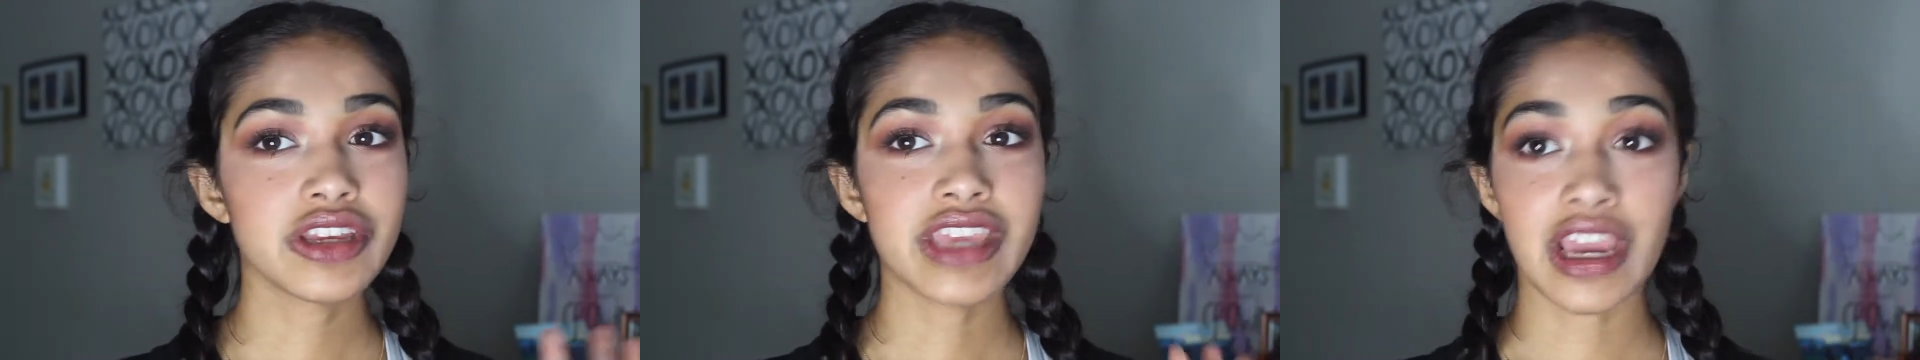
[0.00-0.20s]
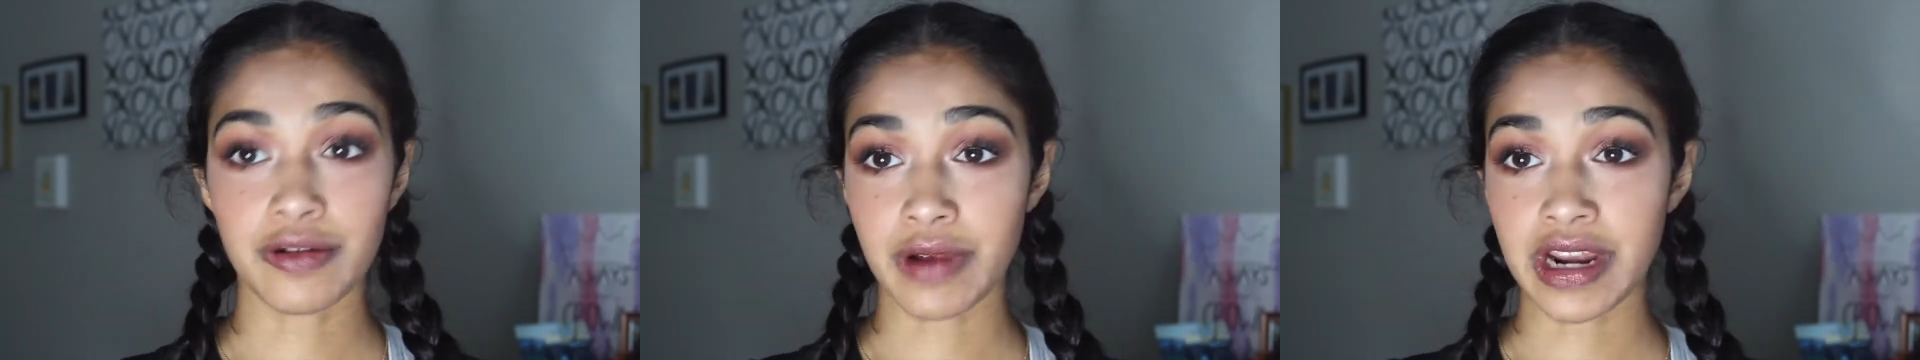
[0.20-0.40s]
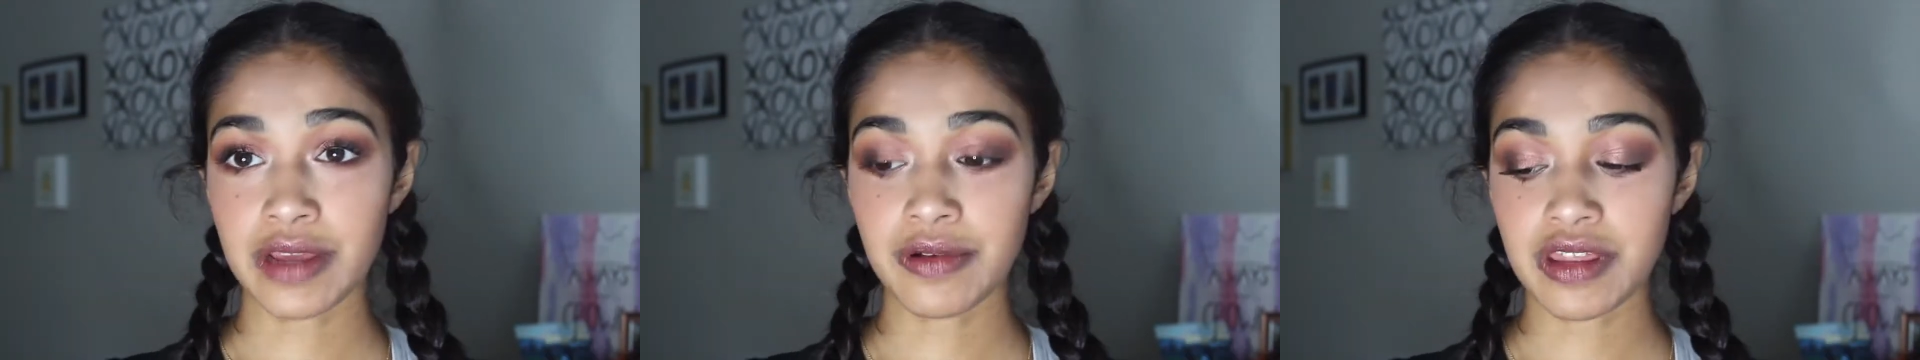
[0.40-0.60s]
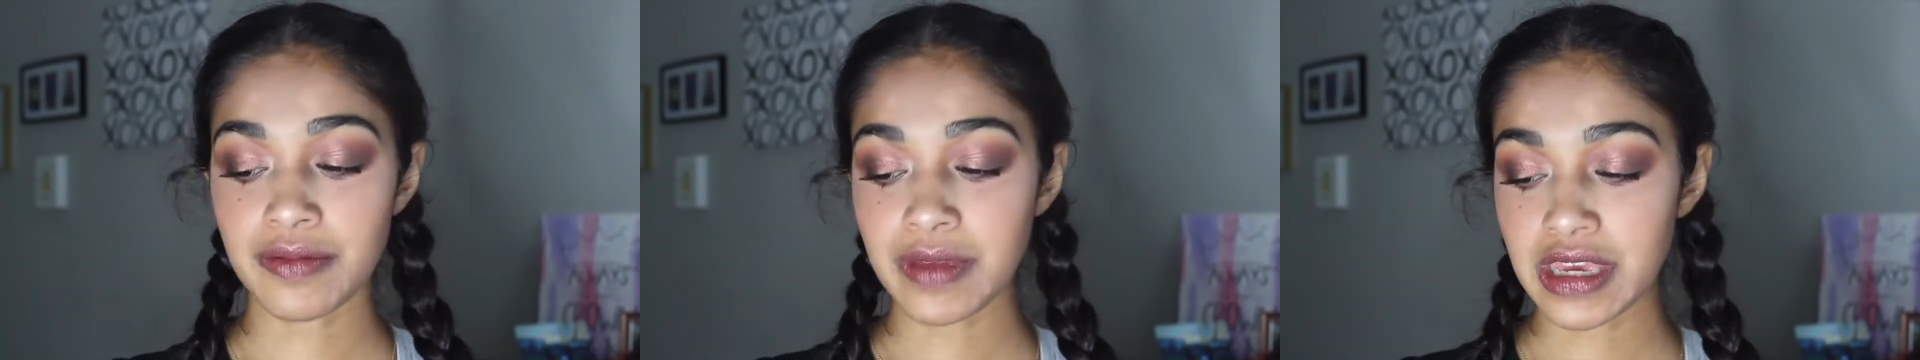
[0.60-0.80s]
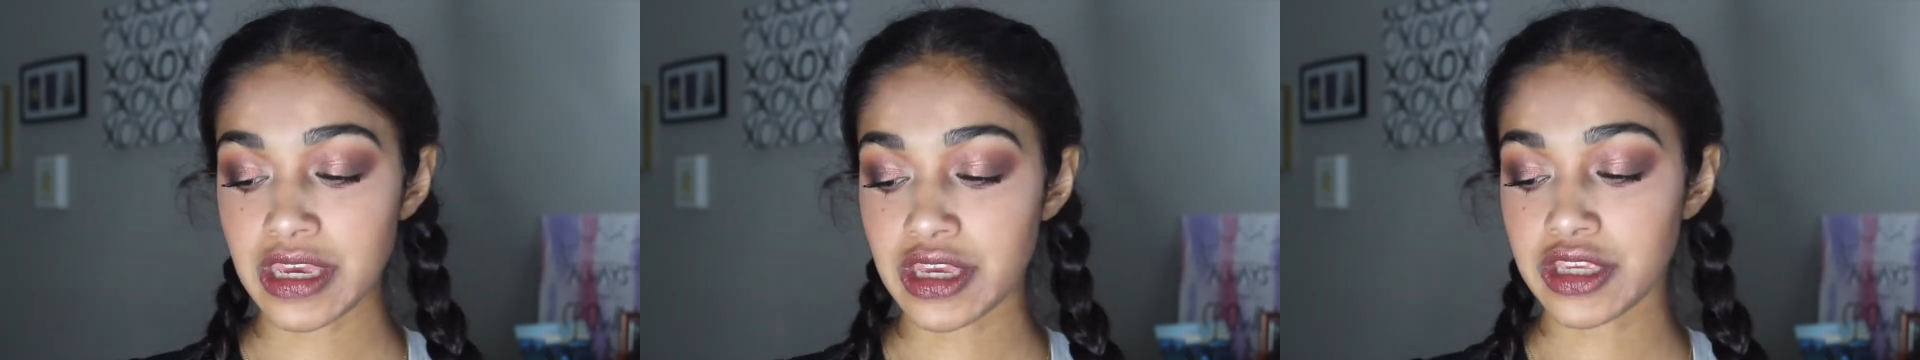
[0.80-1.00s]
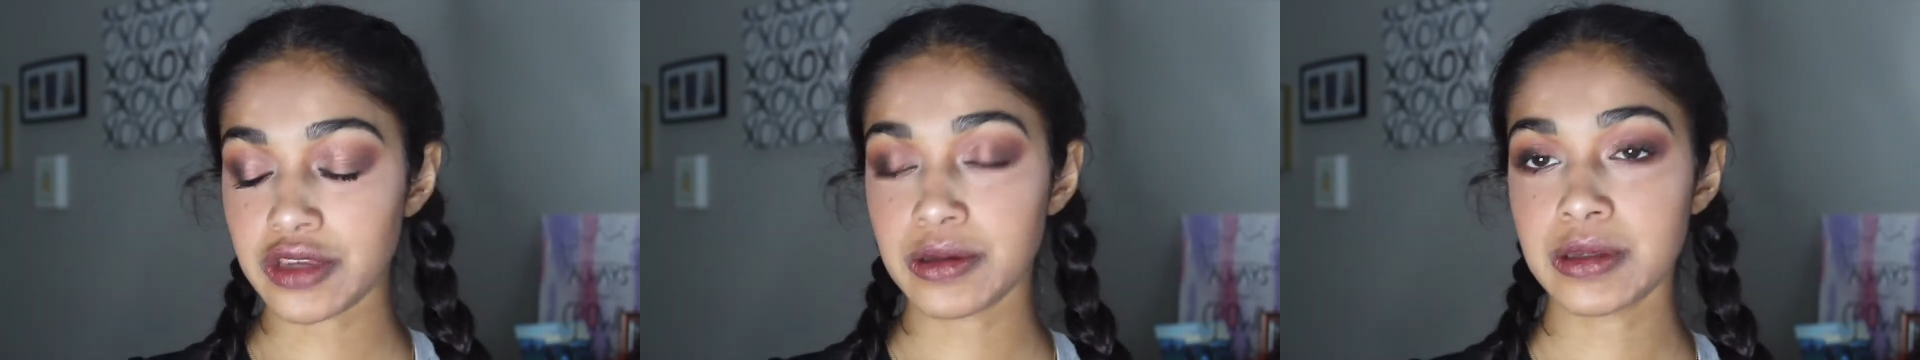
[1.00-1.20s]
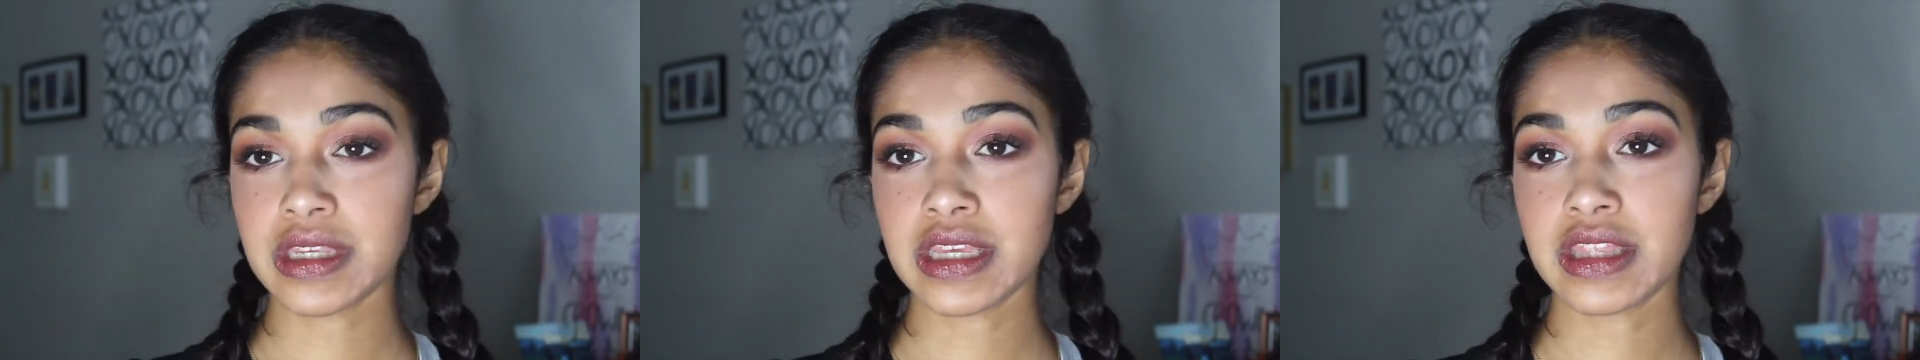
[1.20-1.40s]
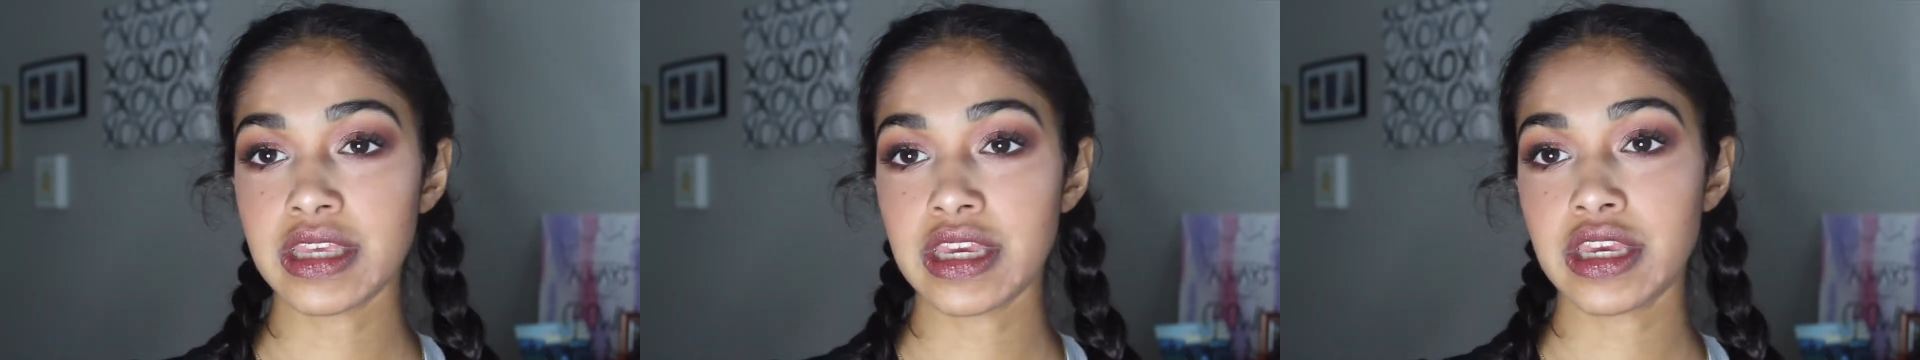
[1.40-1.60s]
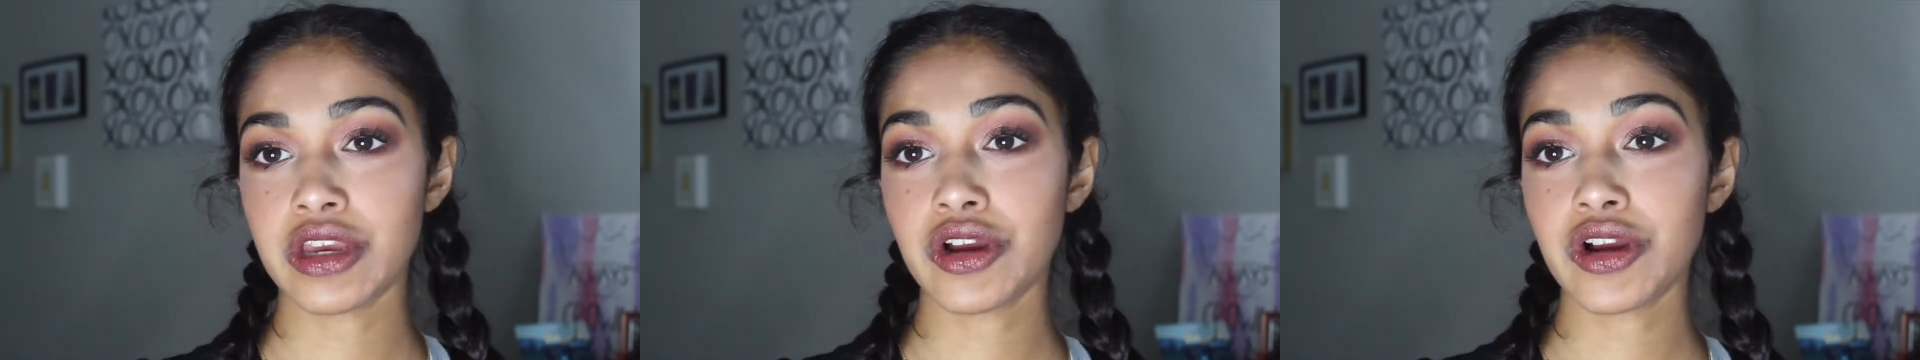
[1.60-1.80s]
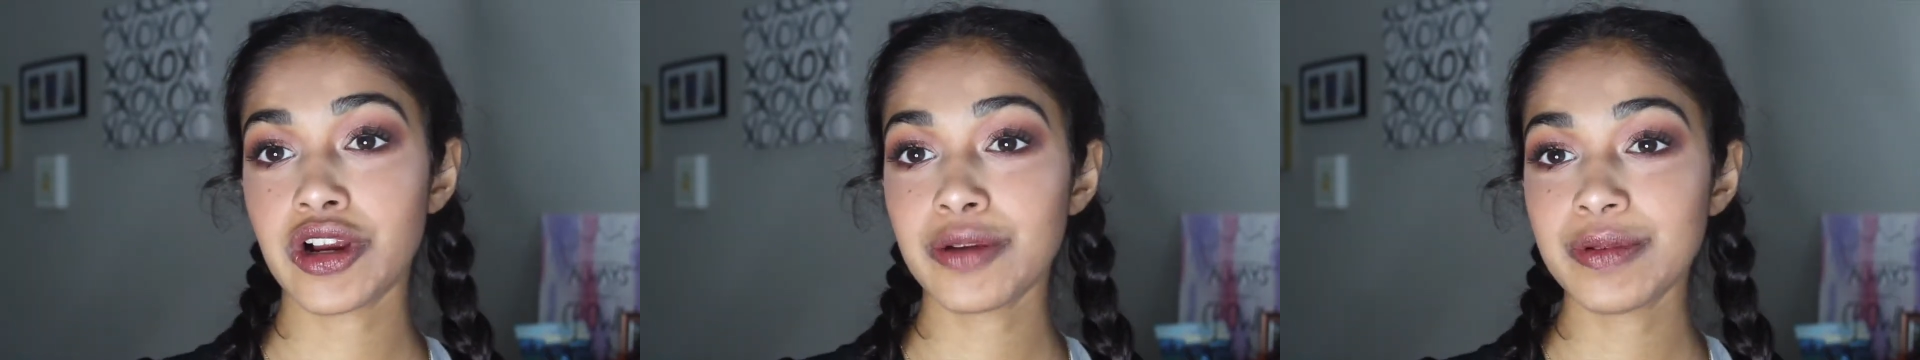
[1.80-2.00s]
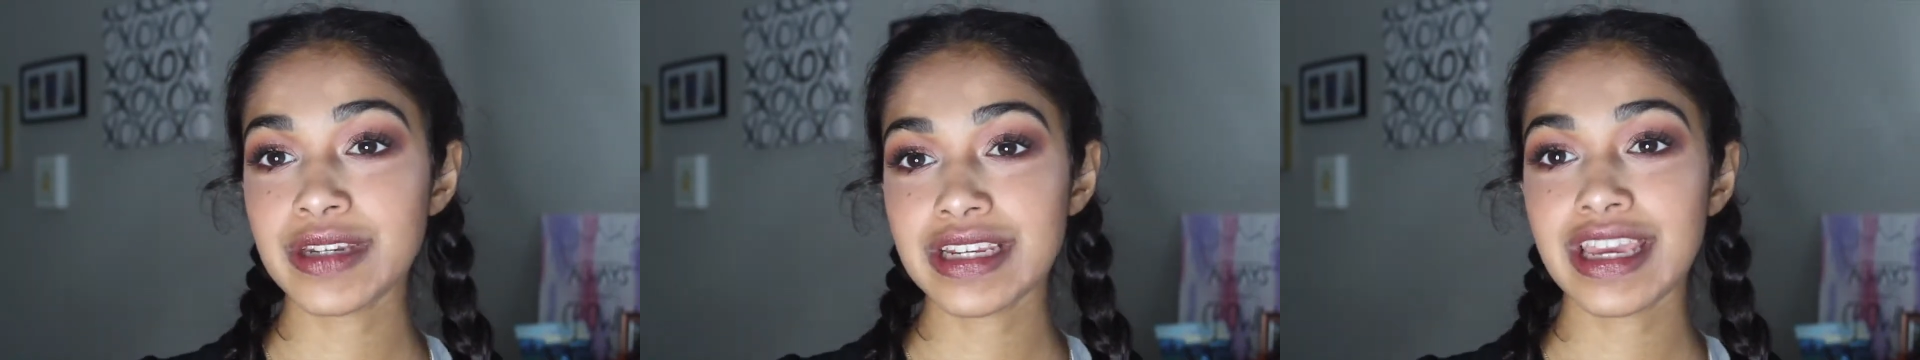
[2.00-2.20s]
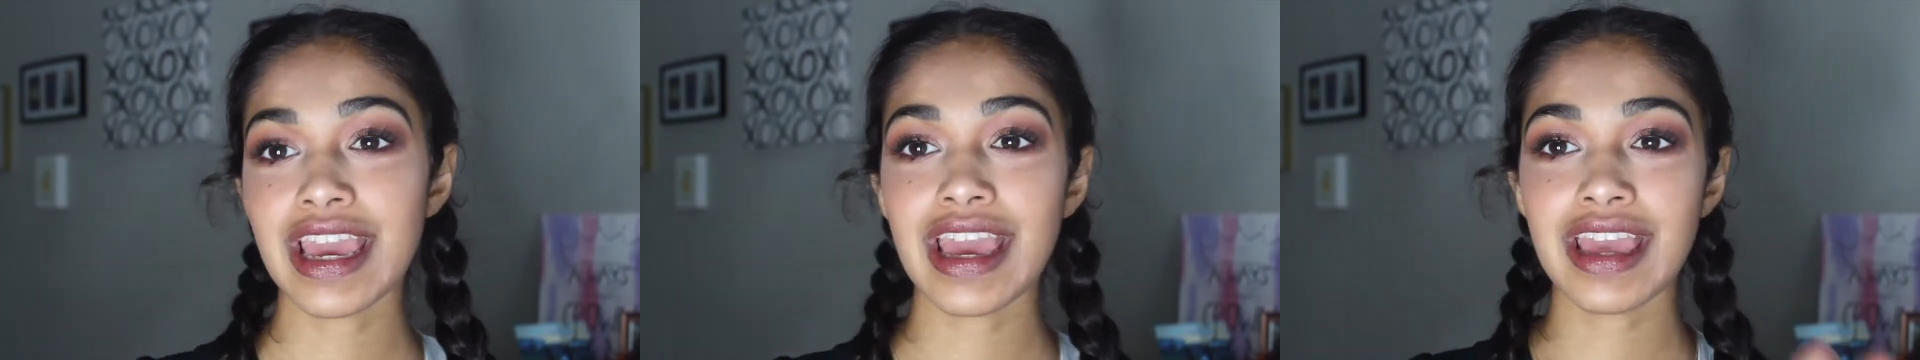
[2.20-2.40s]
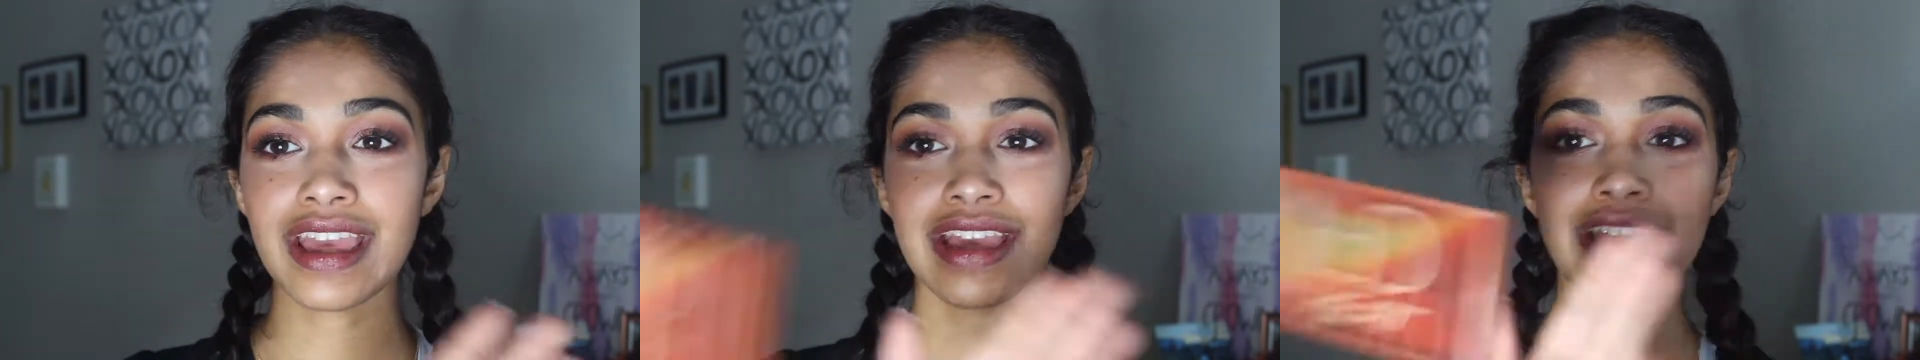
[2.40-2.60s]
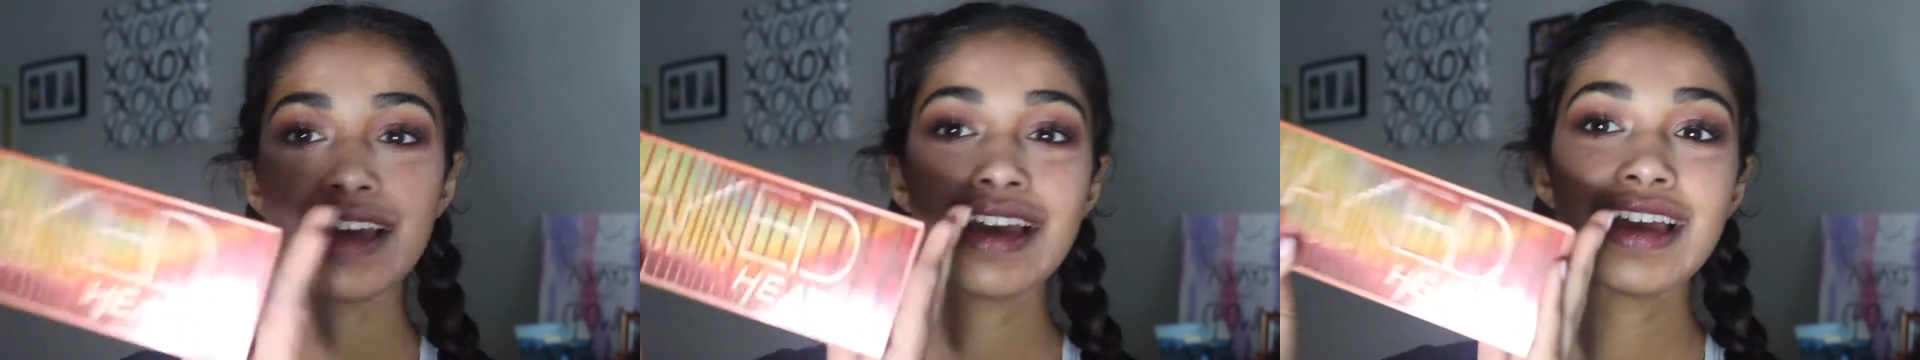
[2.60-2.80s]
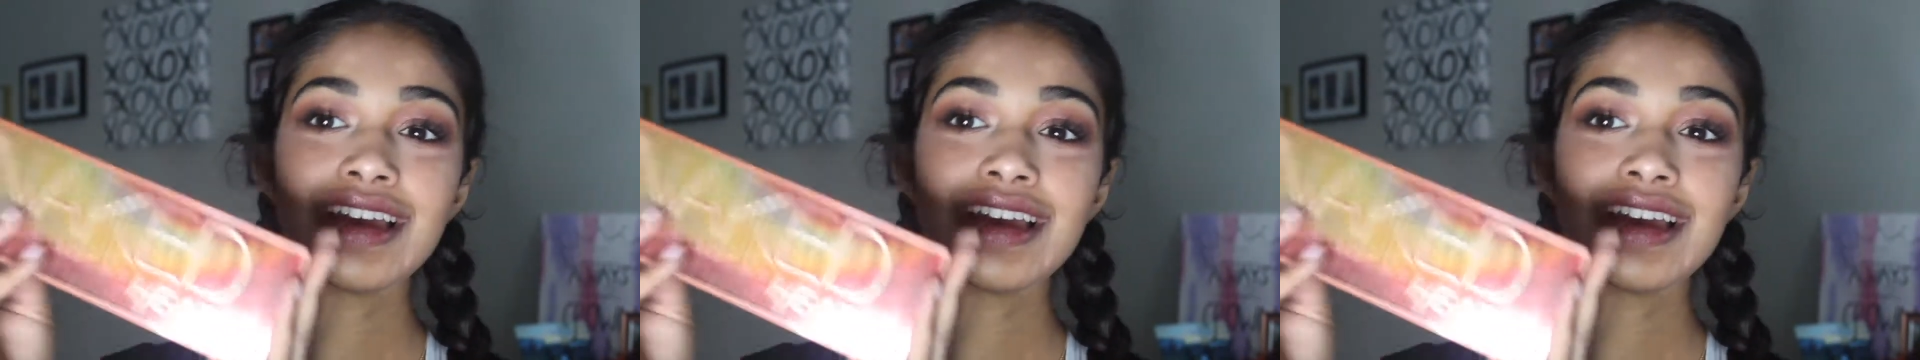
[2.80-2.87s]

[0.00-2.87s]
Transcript: get ready with me using the Urban Decay